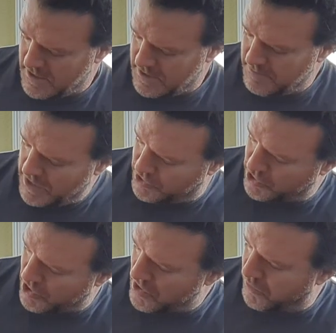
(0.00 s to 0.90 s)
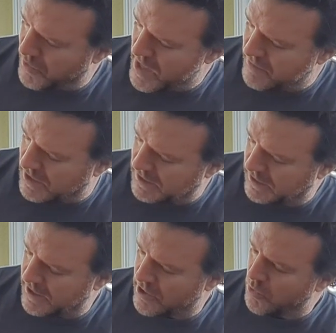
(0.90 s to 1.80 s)
I'm not sure if we have a
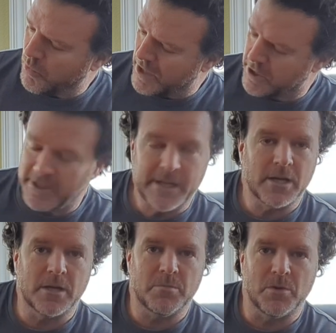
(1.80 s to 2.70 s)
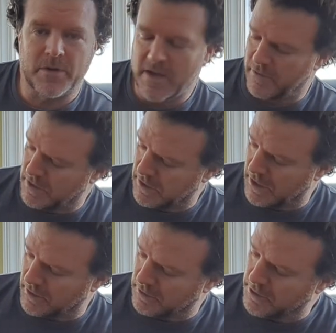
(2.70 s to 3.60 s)
clear winner here, but we have
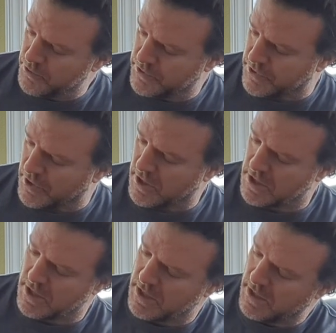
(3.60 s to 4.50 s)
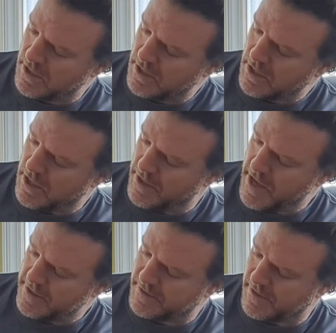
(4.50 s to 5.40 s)
clear loser.
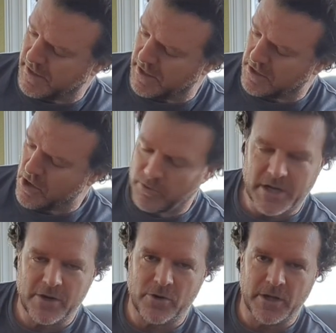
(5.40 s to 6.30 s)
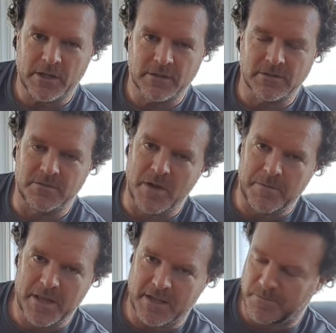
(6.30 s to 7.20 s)
That's the coconut oil, and
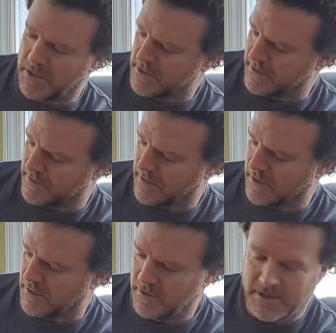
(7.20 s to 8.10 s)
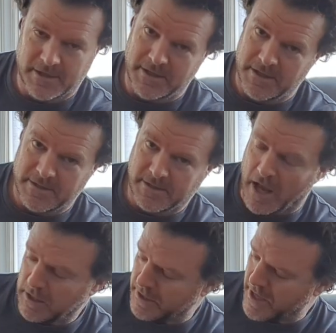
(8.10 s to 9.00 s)
maybe that's because it's a
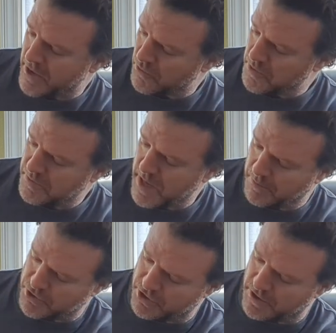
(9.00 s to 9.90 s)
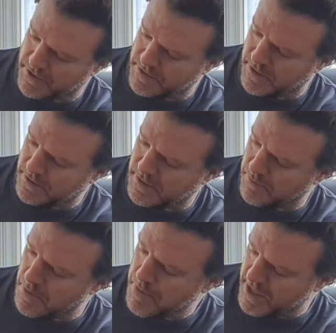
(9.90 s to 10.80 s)
solid at room temperature. It just didn't
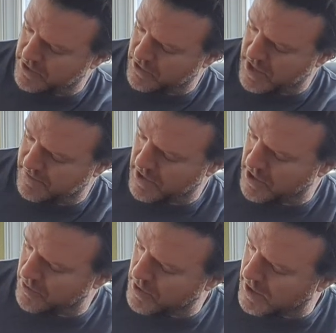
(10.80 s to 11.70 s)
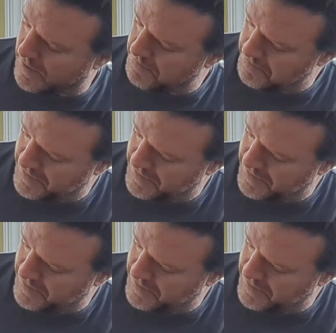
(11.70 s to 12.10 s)
seem to penetrate very well.